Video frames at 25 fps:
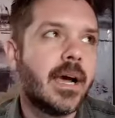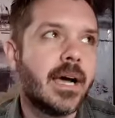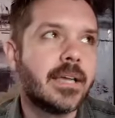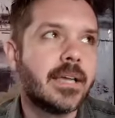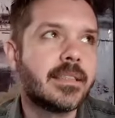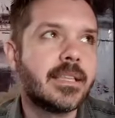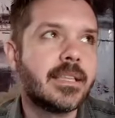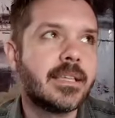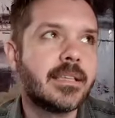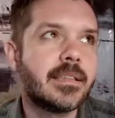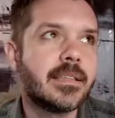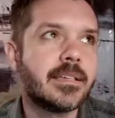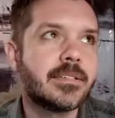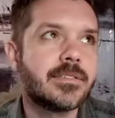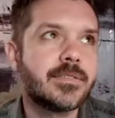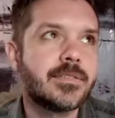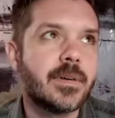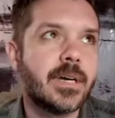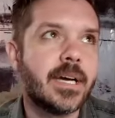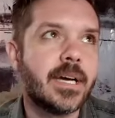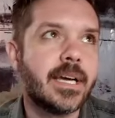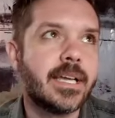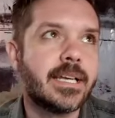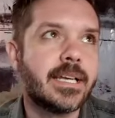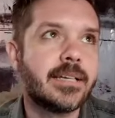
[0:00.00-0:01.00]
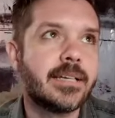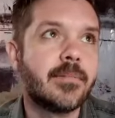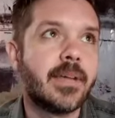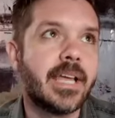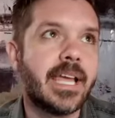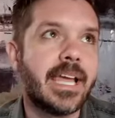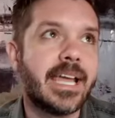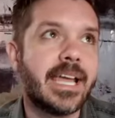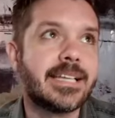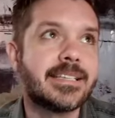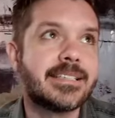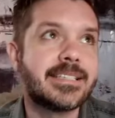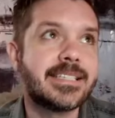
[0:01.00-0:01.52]
I think that's right, and
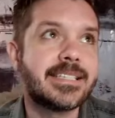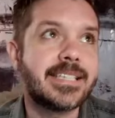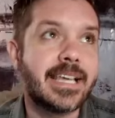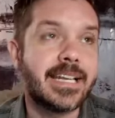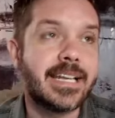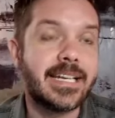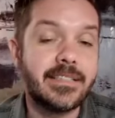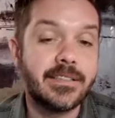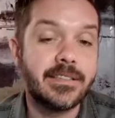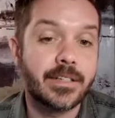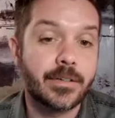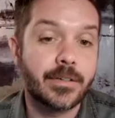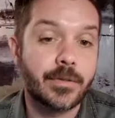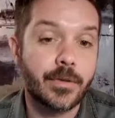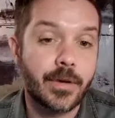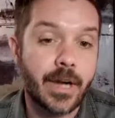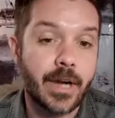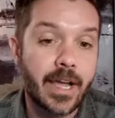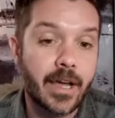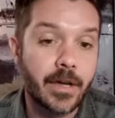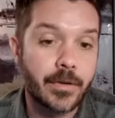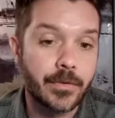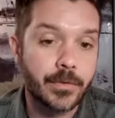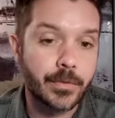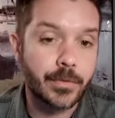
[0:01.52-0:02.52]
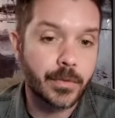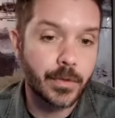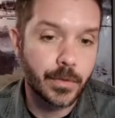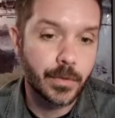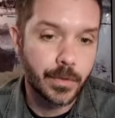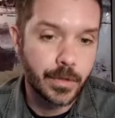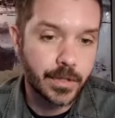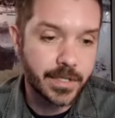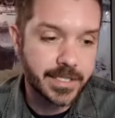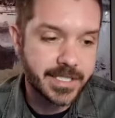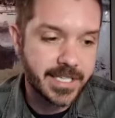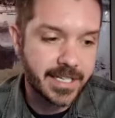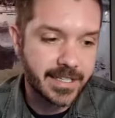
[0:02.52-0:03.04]
and setting the ground
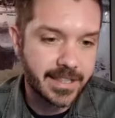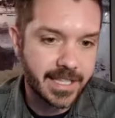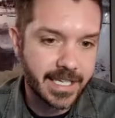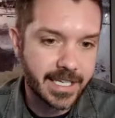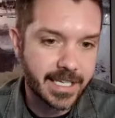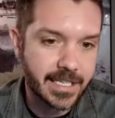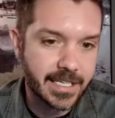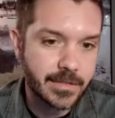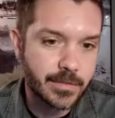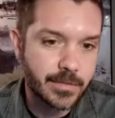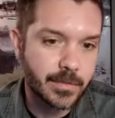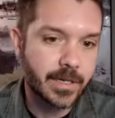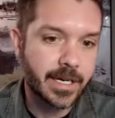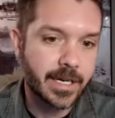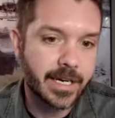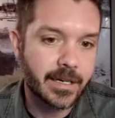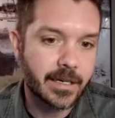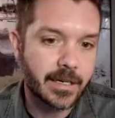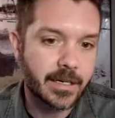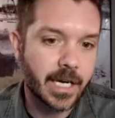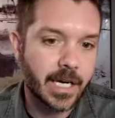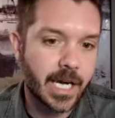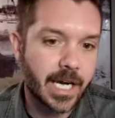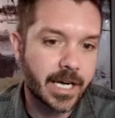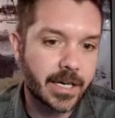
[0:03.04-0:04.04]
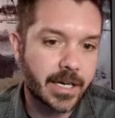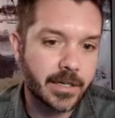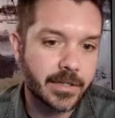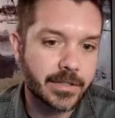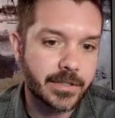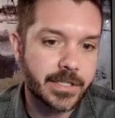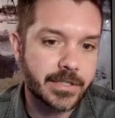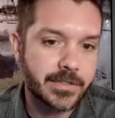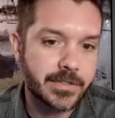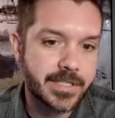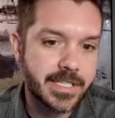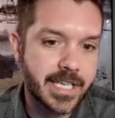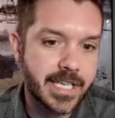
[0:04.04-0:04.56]
rules, I think, is what I I
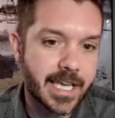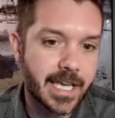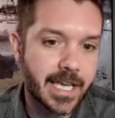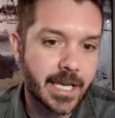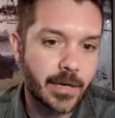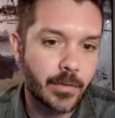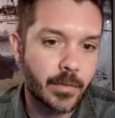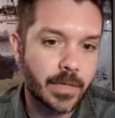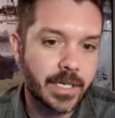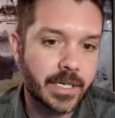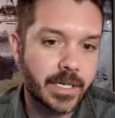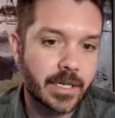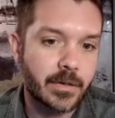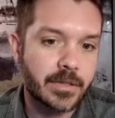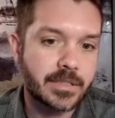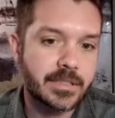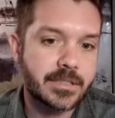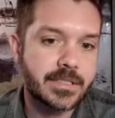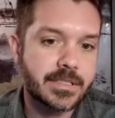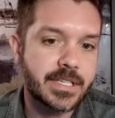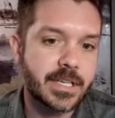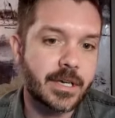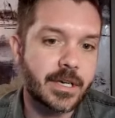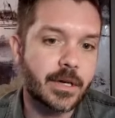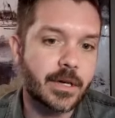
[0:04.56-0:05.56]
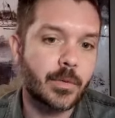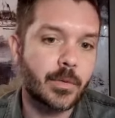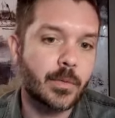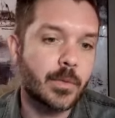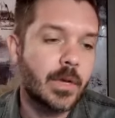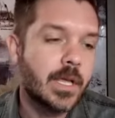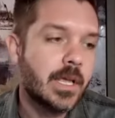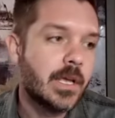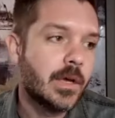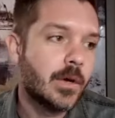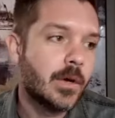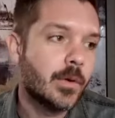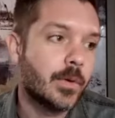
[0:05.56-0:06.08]
heard you say. When so
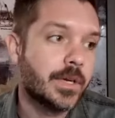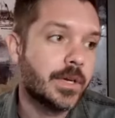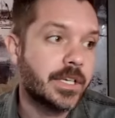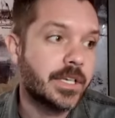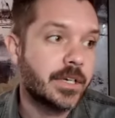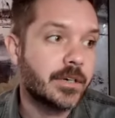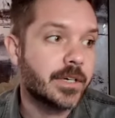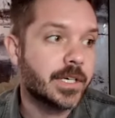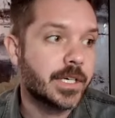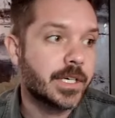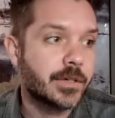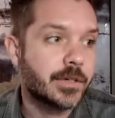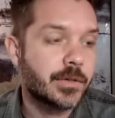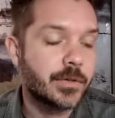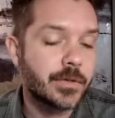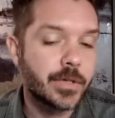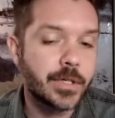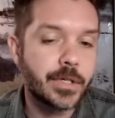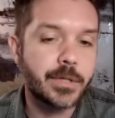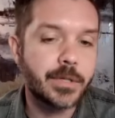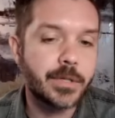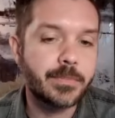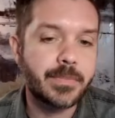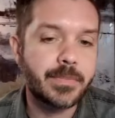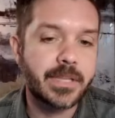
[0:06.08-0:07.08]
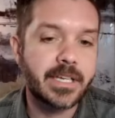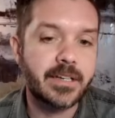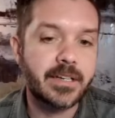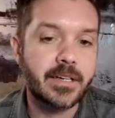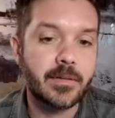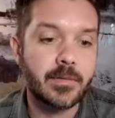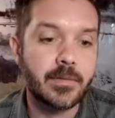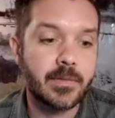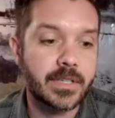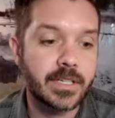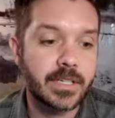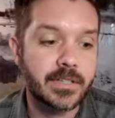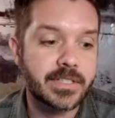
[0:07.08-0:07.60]
when you're in a group,
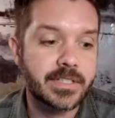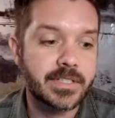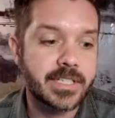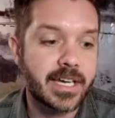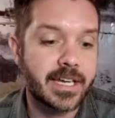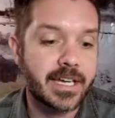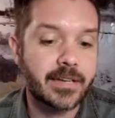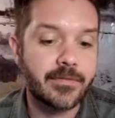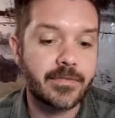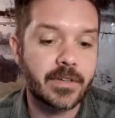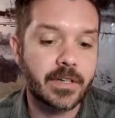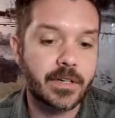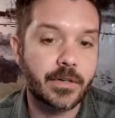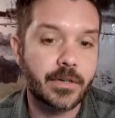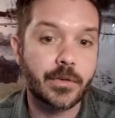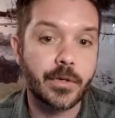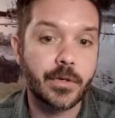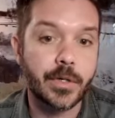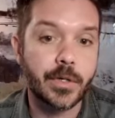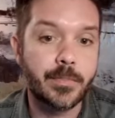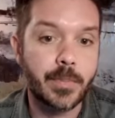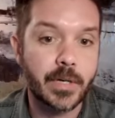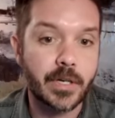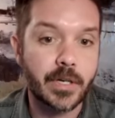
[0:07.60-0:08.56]
they there's kind of a group